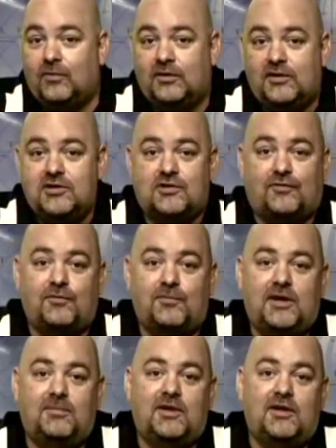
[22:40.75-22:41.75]
religious for
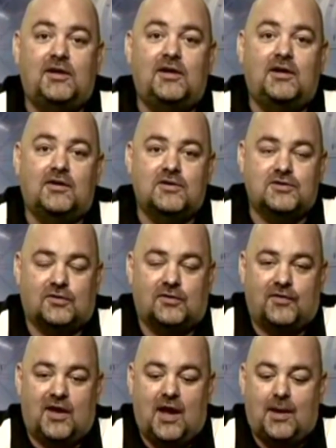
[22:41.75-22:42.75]
many, many years,
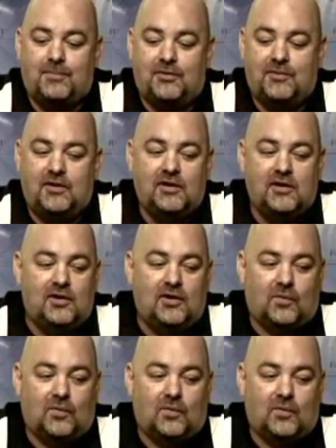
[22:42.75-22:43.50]
or if they happen to be